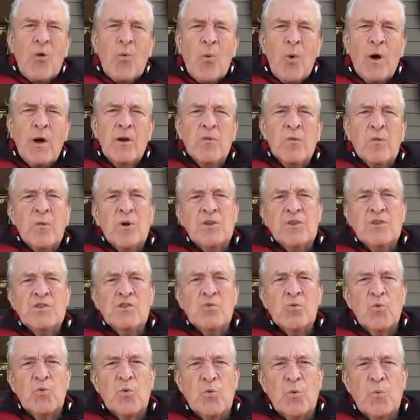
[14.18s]
One
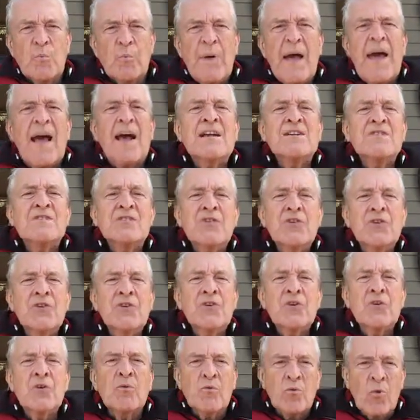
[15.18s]
was
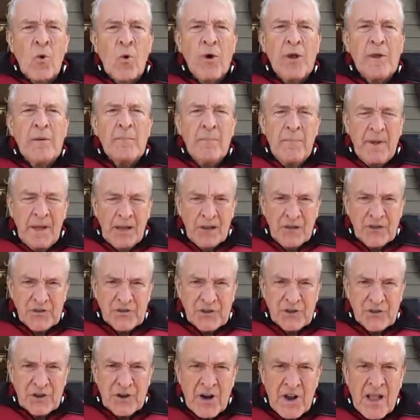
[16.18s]
Pastor Roy
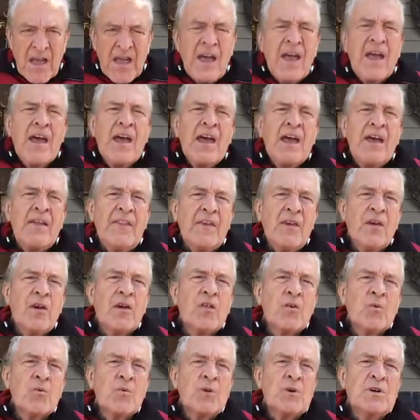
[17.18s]
Belcher, and the
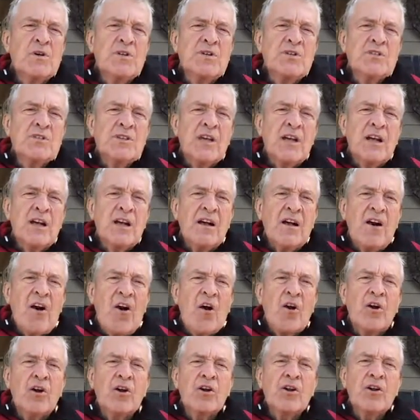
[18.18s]
other was
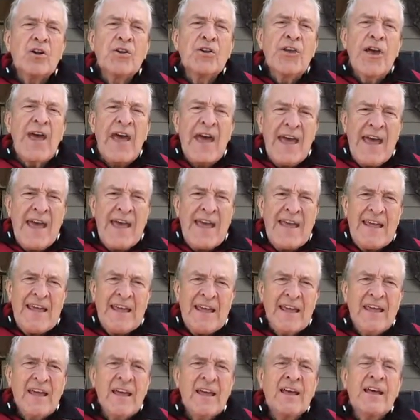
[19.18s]
Arnold
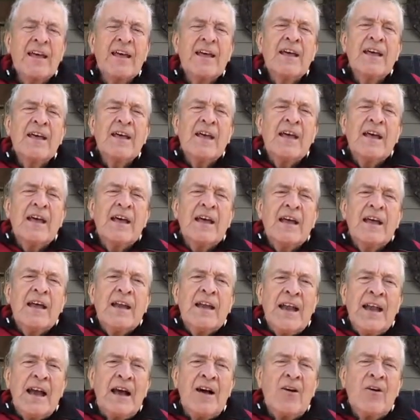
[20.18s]
Haag.
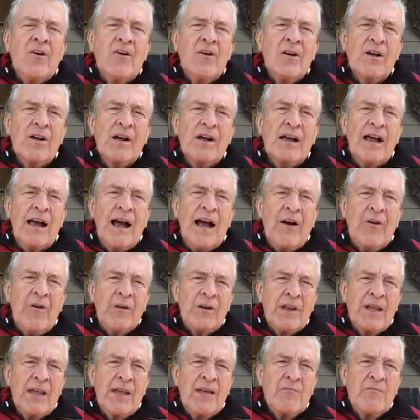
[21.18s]
Now, how
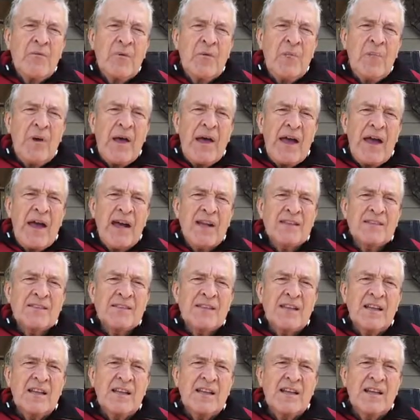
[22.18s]
it came to pass
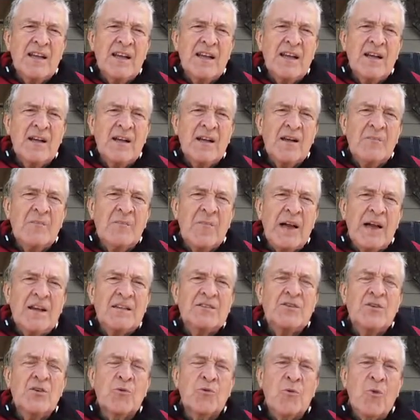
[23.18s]
that
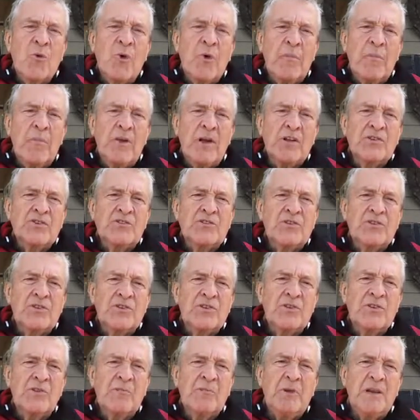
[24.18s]
Pastor Roy Belcher
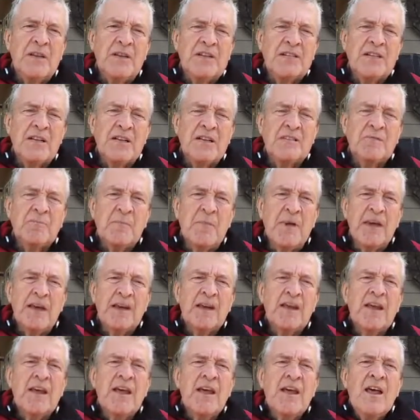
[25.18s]
should be a
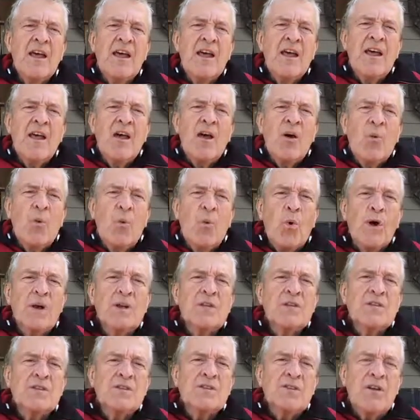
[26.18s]
suspect
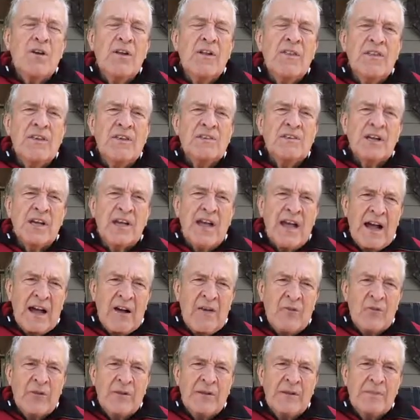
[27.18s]
was on this
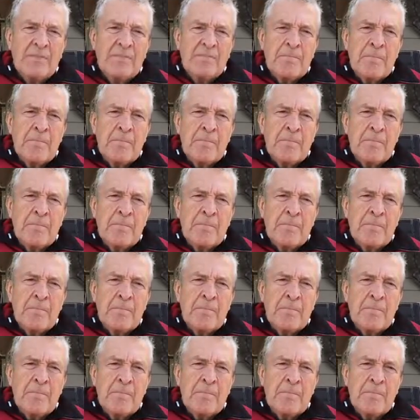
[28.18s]
account.